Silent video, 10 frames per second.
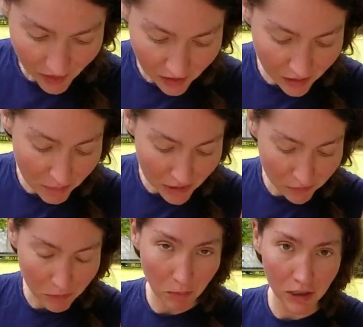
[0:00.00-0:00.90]
of made
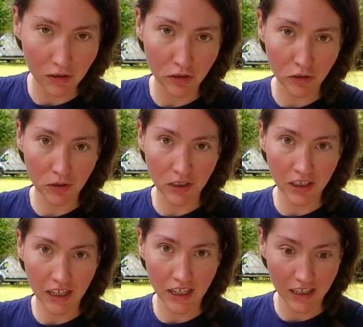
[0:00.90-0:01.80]
from the pickle juice
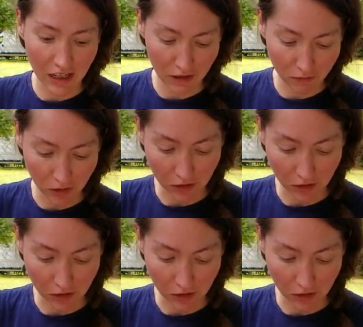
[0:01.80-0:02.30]
and olive oil,